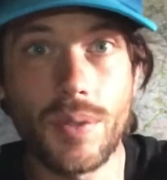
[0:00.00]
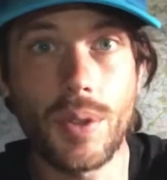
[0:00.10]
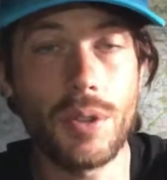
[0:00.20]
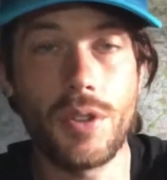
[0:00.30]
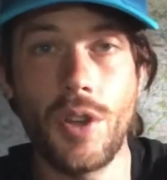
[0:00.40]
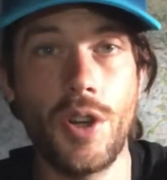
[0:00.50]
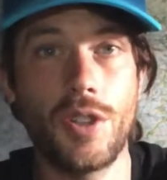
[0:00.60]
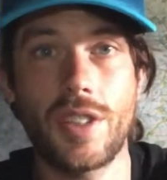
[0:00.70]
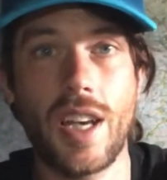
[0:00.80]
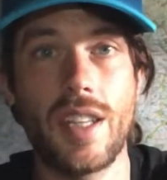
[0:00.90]
There was no
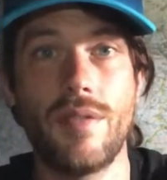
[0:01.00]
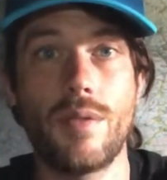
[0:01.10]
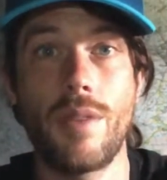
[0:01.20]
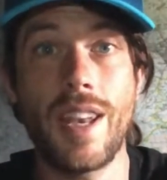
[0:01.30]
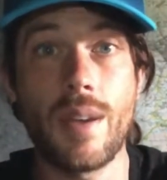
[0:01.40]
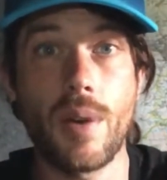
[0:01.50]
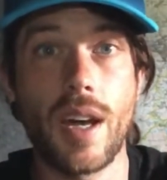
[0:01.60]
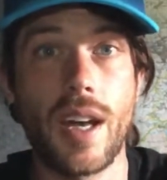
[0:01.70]
sign of him anywhere.